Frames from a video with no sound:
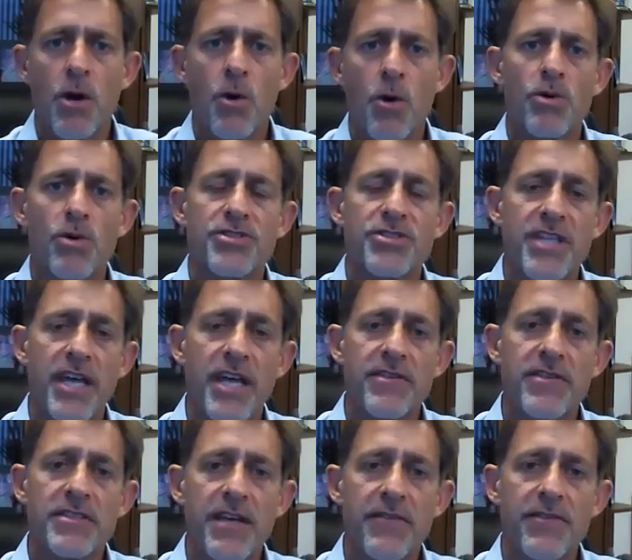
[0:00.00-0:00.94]
or
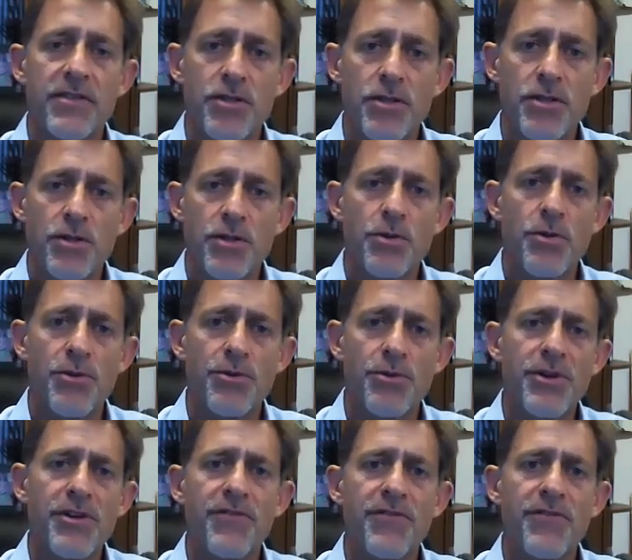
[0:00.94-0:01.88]

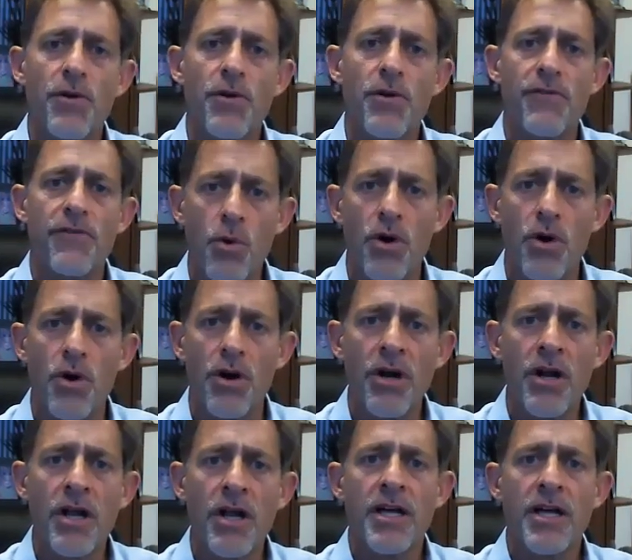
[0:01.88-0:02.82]

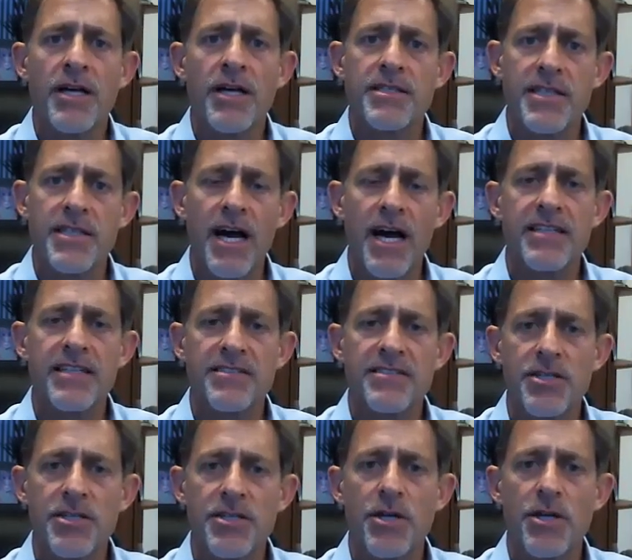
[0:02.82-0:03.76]

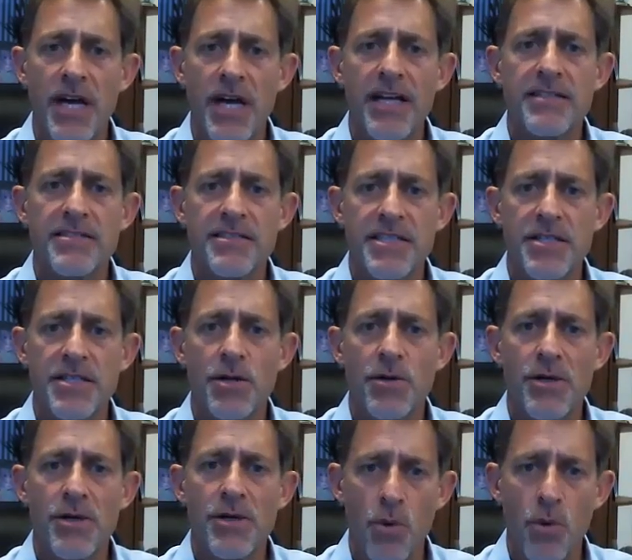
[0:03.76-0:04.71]

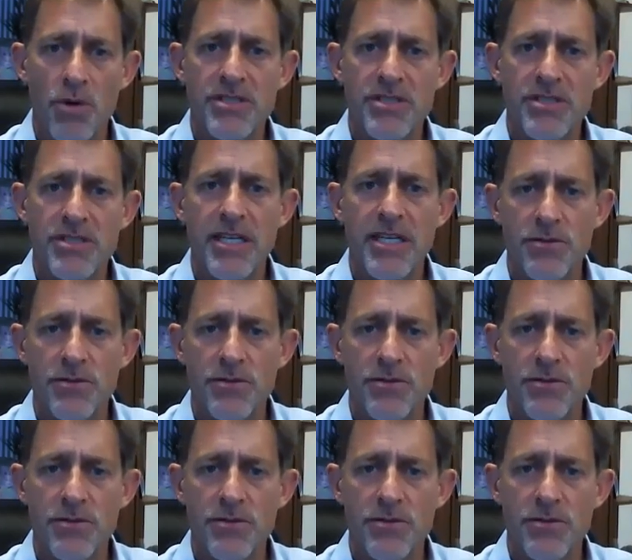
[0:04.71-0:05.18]
772-344-9090 in Port St.